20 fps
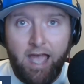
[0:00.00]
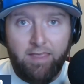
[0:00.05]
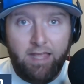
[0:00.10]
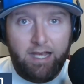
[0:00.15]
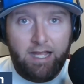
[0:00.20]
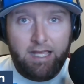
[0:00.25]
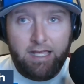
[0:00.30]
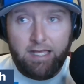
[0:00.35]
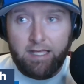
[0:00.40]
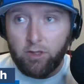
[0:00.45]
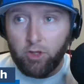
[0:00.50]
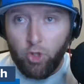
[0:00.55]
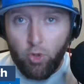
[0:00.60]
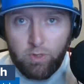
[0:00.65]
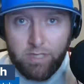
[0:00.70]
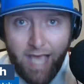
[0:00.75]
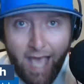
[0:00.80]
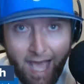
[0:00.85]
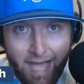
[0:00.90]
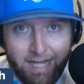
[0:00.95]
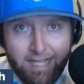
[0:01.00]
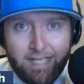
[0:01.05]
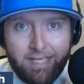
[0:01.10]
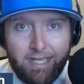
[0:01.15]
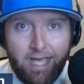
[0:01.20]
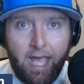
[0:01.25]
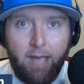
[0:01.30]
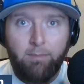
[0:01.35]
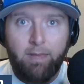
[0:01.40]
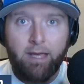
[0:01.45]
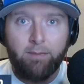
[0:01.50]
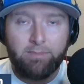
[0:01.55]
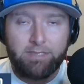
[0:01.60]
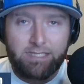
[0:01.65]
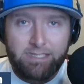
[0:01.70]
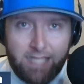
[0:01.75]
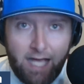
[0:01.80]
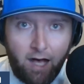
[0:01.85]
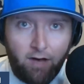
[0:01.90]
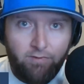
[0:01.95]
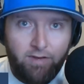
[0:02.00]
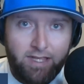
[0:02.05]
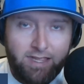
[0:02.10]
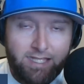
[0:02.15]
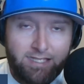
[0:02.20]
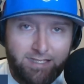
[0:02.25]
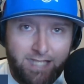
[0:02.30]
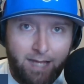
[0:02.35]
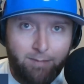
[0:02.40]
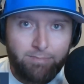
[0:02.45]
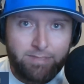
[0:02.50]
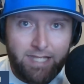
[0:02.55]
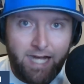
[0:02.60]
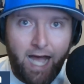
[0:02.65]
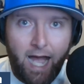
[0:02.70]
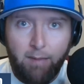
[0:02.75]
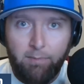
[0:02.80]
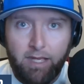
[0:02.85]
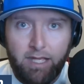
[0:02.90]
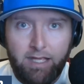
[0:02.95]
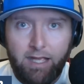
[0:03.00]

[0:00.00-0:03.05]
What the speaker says: that he can lose any game himself at the same time.